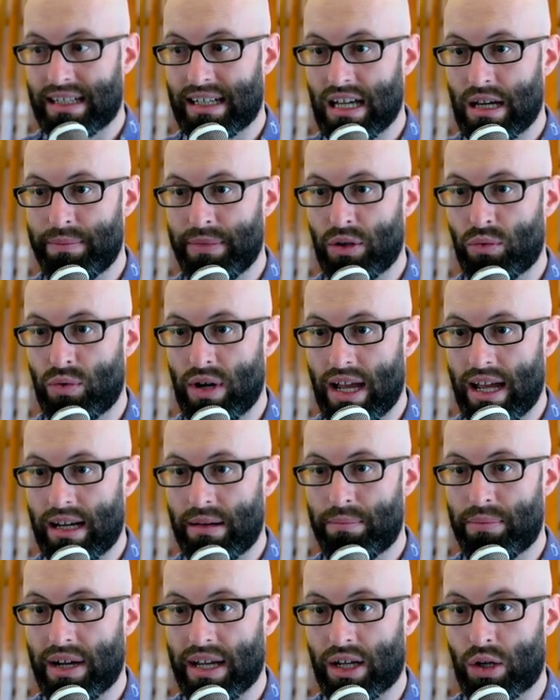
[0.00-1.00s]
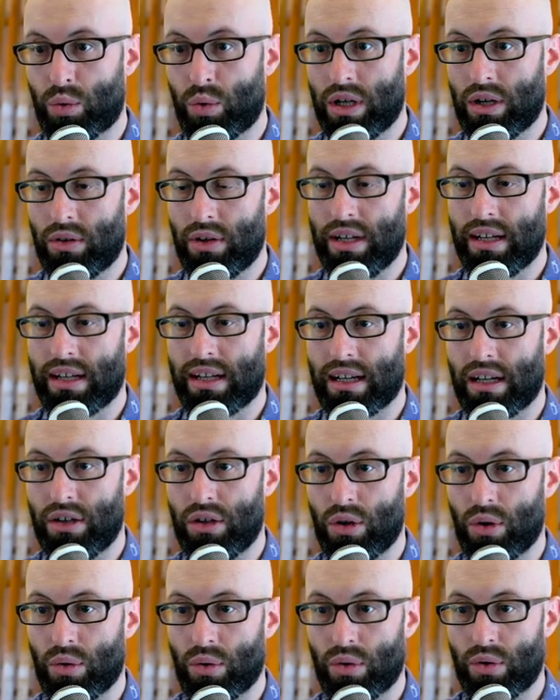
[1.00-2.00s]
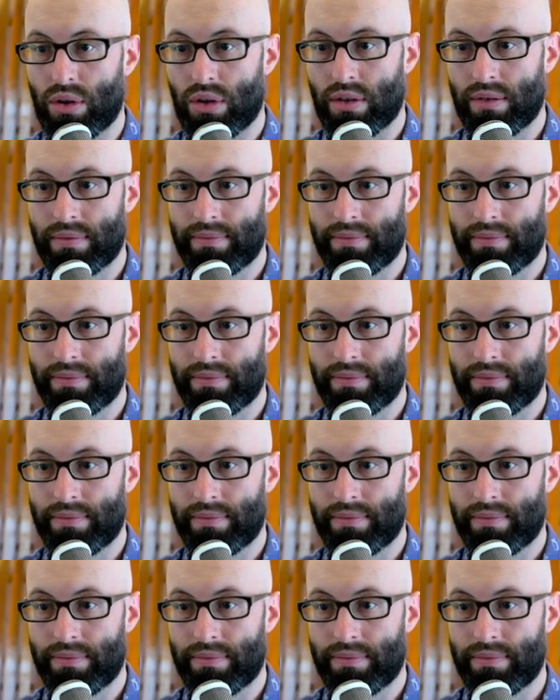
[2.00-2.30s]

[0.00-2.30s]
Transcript: can be read by querying a node.